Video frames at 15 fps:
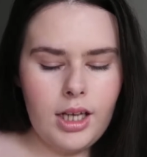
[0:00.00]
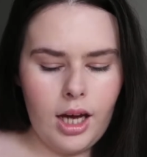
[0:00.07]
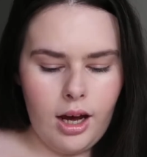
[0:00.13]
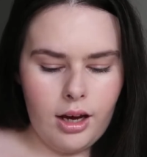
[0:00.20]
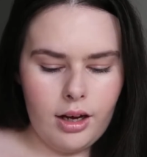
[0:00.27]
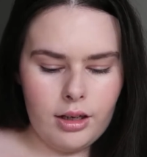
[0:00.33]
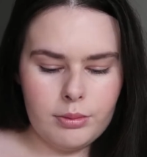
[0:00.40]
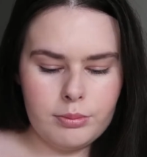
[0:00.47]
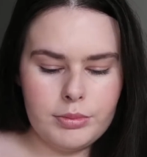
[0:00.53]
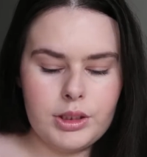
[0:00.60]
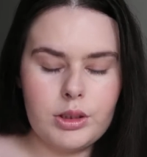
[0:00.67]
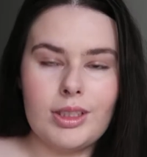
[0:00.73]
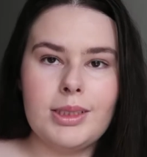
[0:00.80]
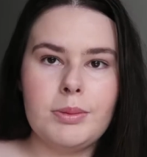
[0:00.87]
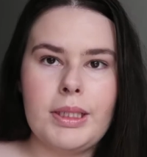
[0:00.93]

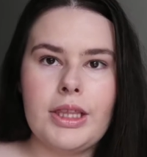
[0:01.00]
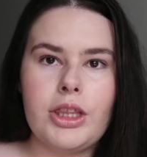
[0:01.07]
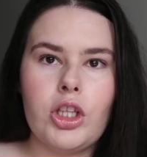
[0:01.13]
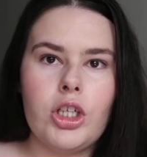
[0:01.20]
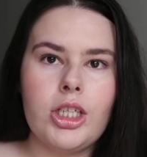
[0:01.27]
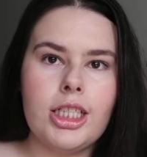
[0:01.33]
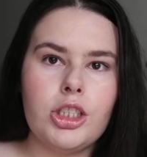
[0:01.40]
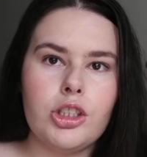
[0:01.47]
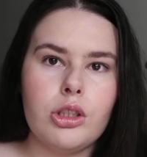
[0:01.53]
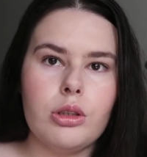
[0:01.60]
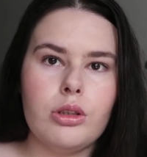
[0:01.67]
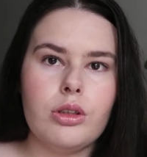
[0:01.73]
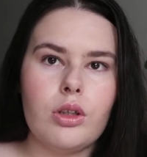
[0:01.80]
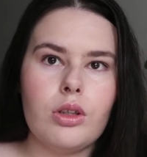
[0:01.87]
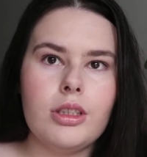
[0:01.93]
So I spent
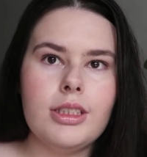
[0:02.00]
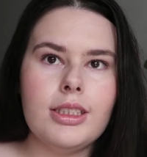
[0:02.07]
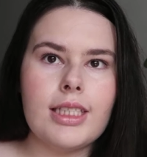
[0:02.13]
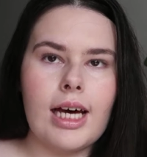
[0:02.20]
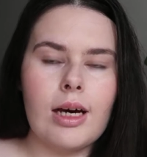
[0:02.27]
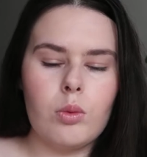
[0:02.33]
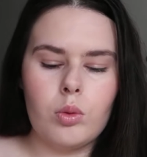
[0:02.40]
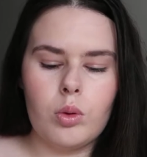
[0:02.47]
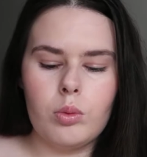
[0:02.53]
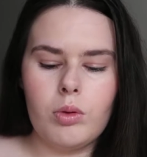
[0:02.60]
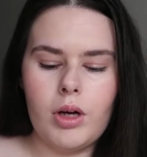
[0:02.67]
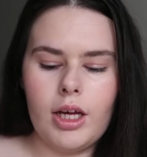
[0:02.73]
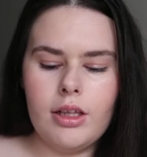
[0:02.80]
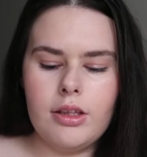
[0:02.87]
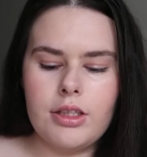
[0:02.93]
$32 at
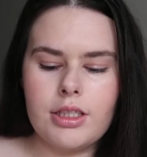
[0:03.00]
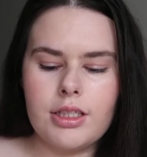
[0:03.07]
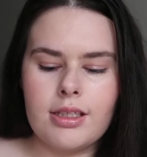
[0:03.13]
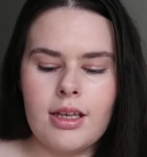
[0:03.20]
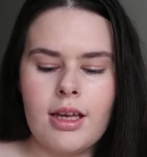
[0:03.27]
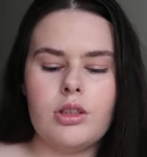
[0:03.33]
Woolworths.